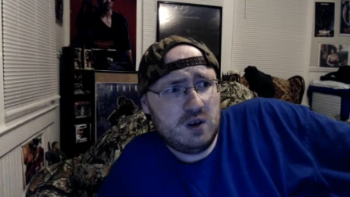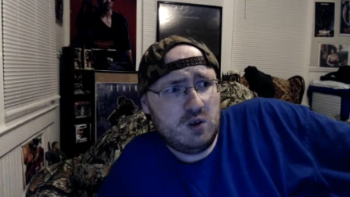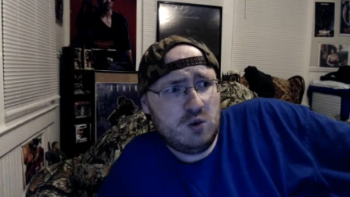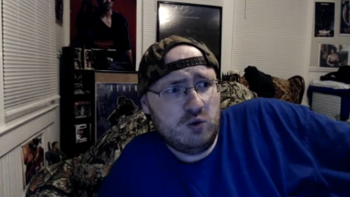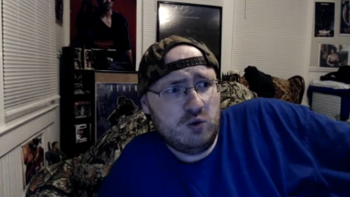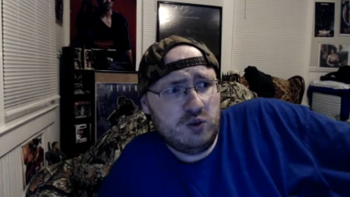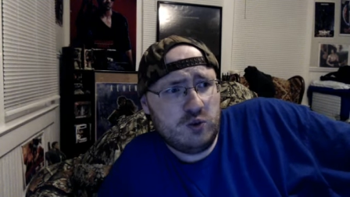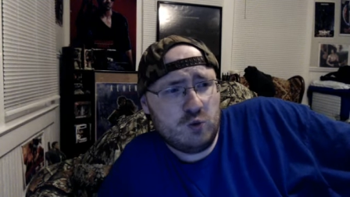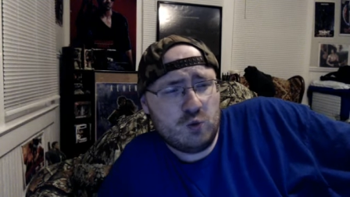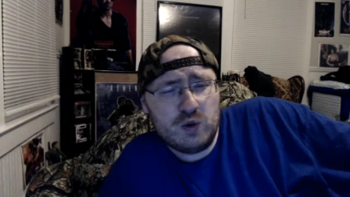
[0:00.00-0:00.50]

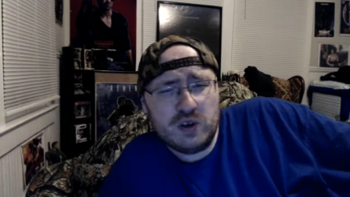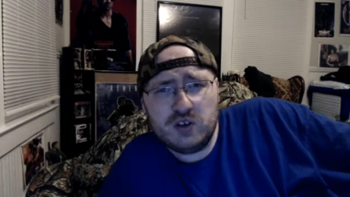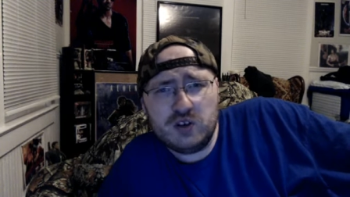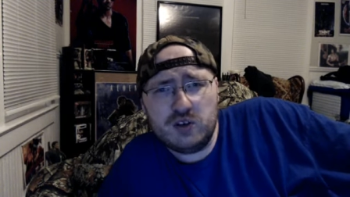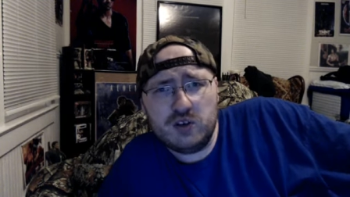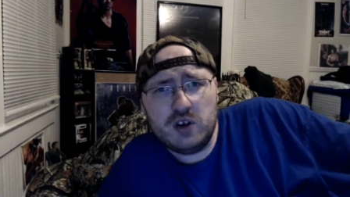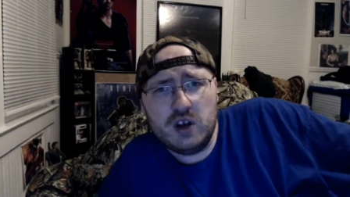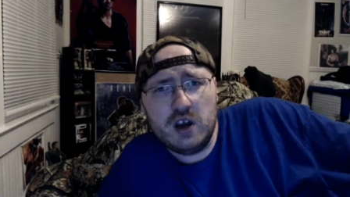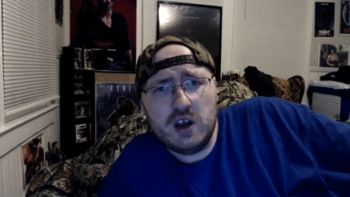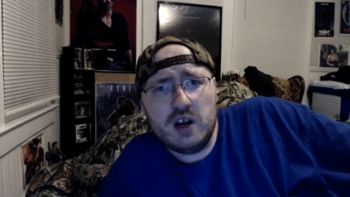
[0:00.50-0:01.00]
the rich
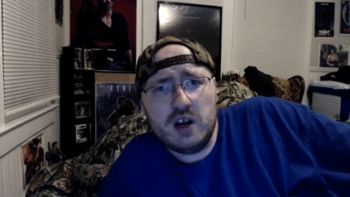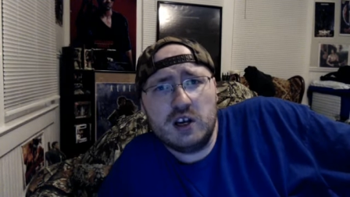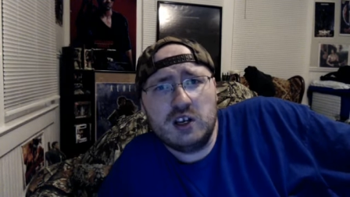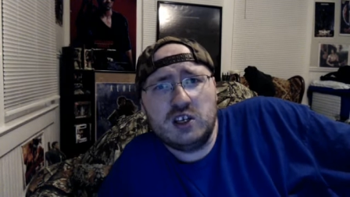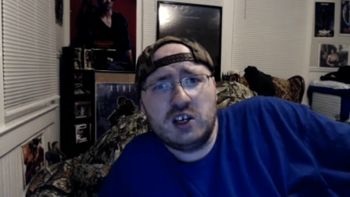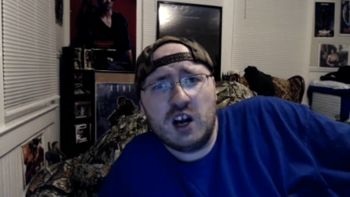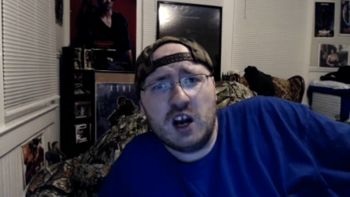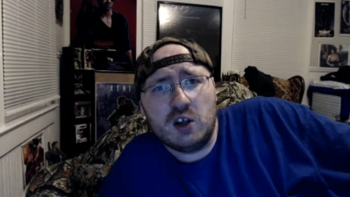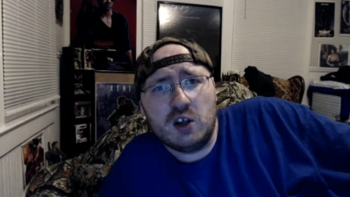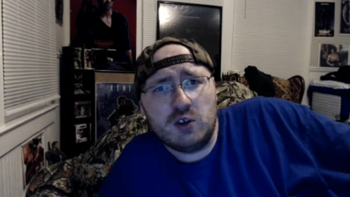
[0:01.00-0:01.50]

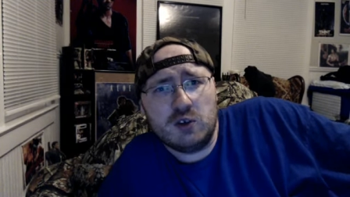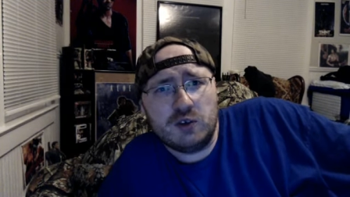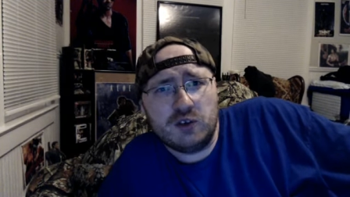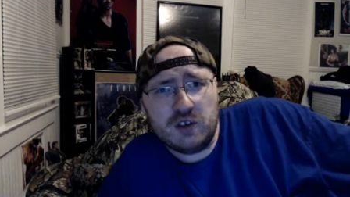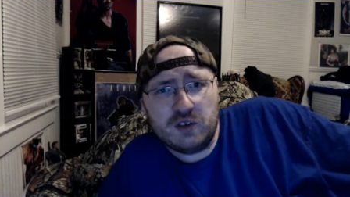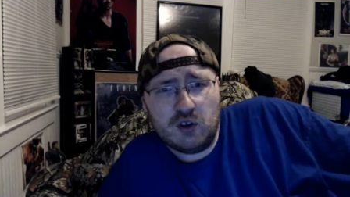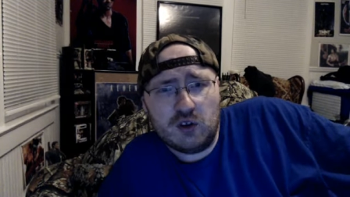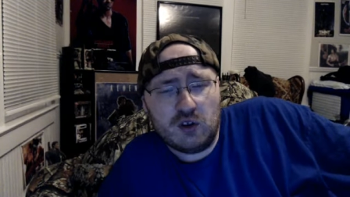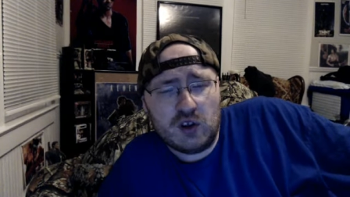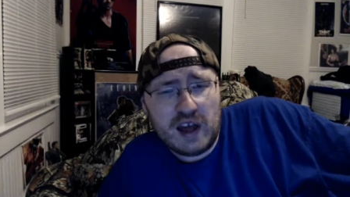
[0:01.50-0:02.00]
colors of
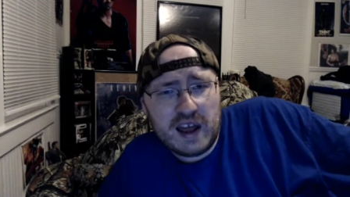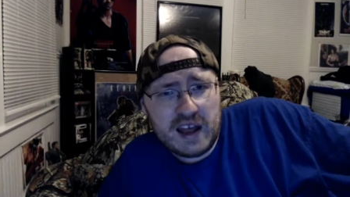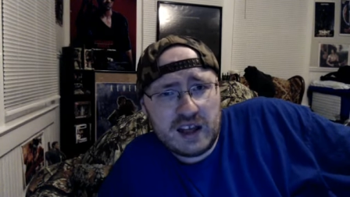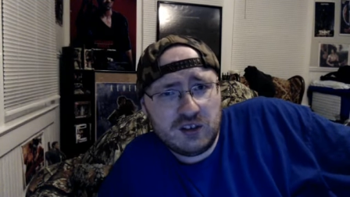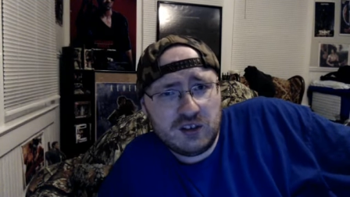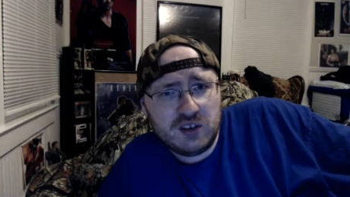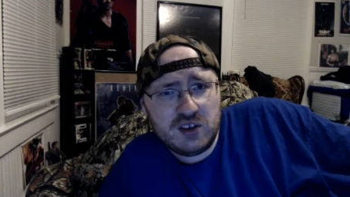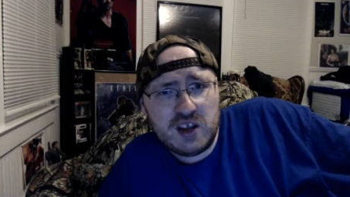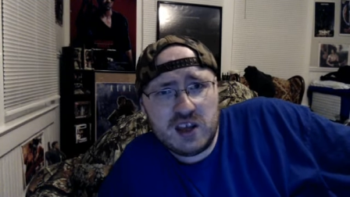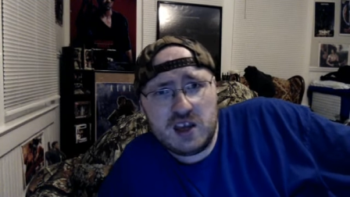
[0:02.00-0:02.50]
the
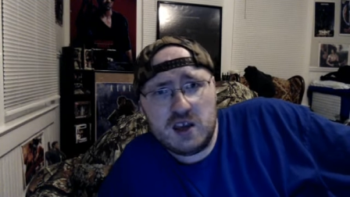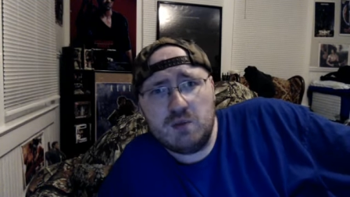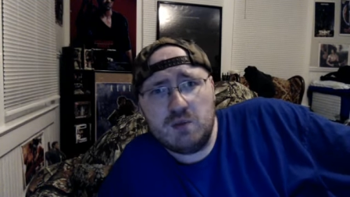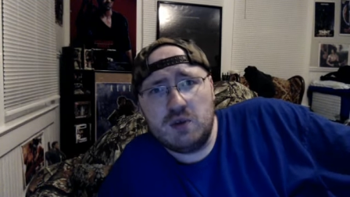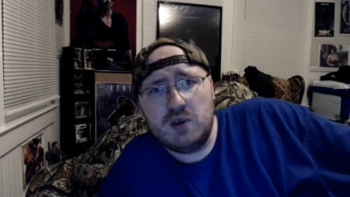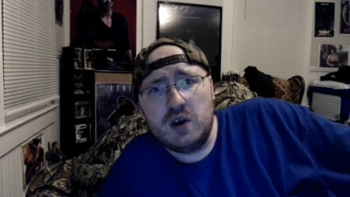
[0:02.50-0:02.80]
landscape,